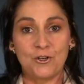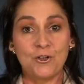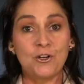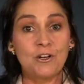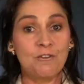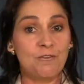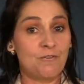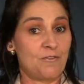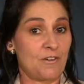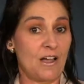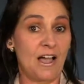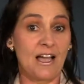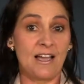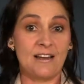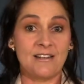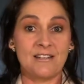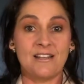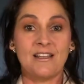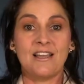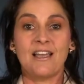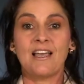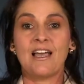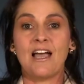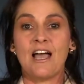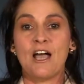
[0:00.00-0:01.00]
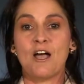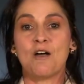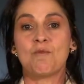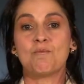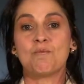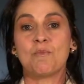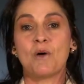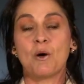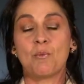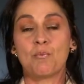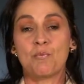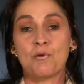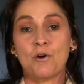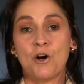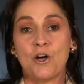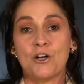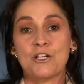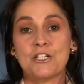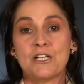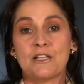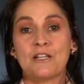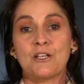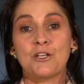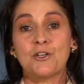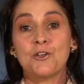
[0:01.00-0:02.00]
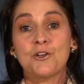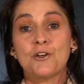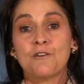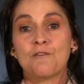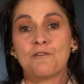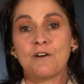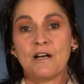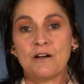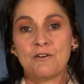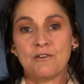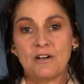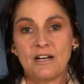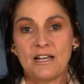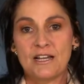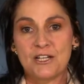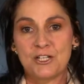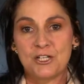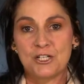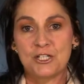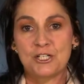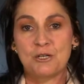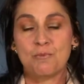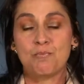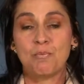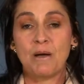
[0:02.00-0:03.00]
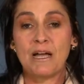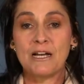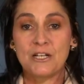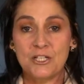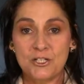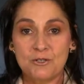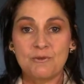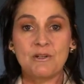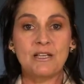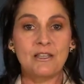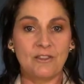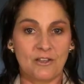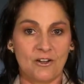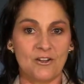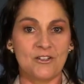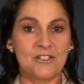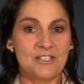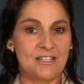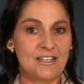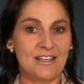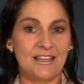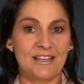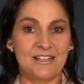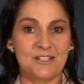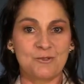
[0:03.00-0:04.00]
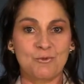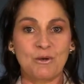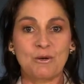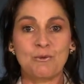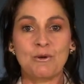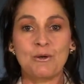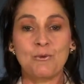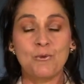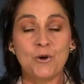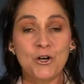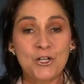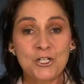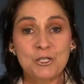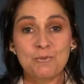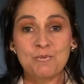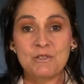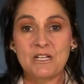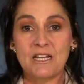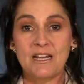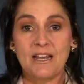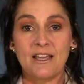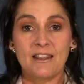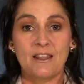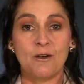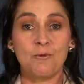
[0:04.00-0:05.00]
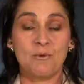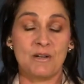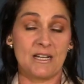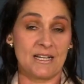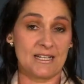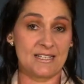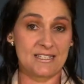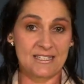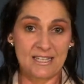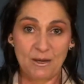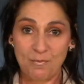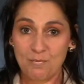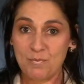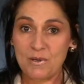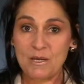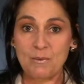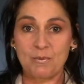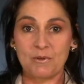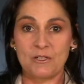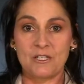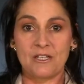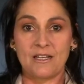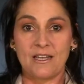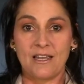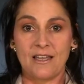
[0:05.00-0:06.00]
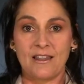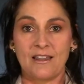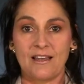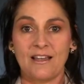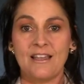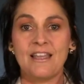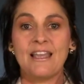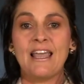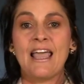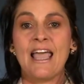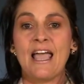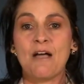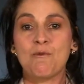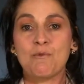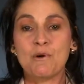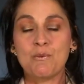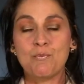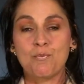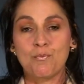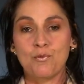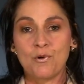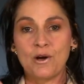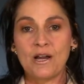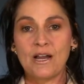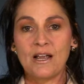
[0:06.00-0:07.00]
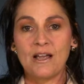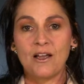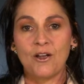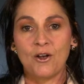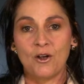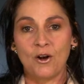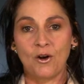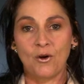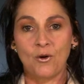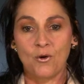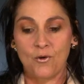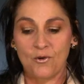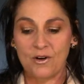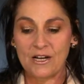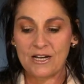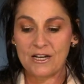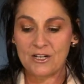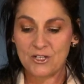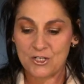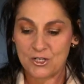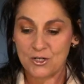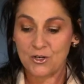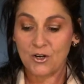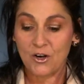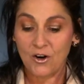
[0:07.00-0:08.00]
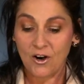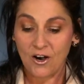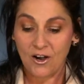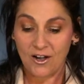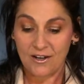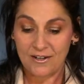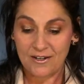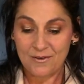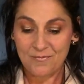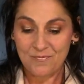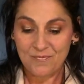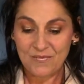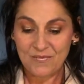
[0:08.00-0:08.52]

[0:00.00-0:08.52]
unified um, approach and the unified relationship by doing those things. When we worship together, we accept people together, and we bring glory to God.